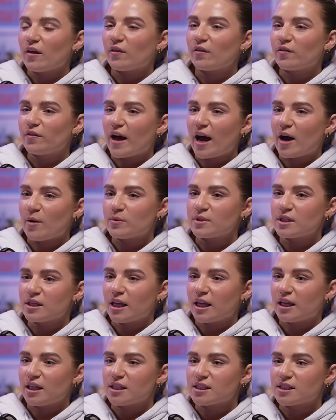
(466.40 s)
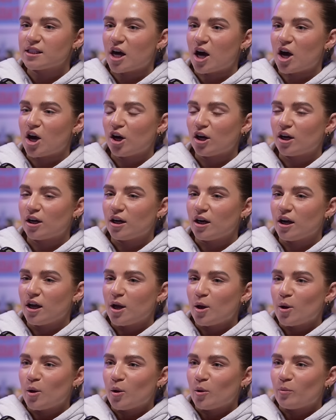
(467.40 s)
that was a nice start,
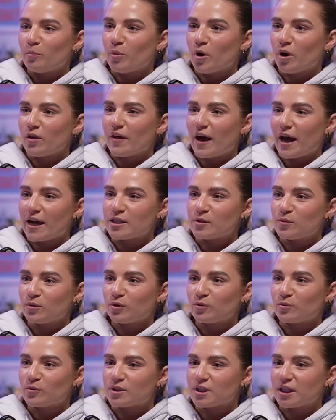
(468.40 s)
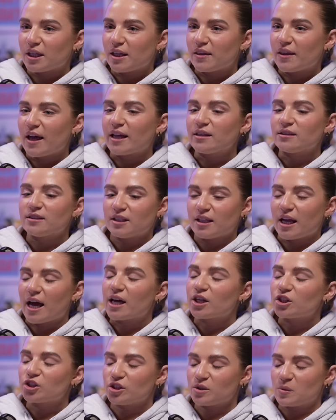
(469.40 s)
but that's when it was like the
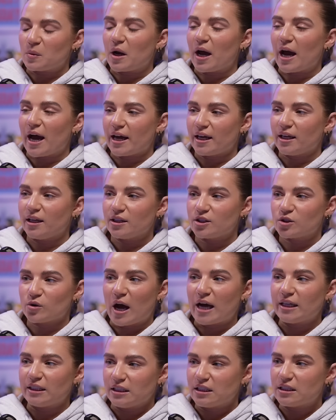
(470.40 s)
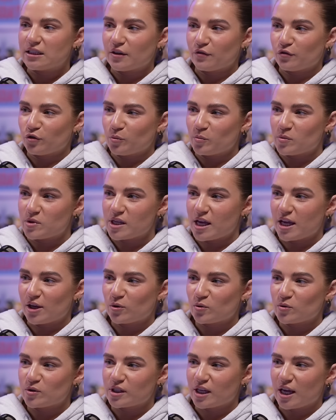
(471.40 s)
interactions were high, so I needed a few
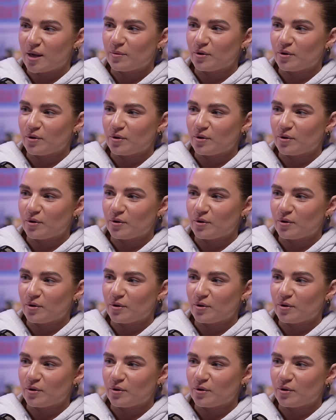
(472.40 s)
Prosecco's to get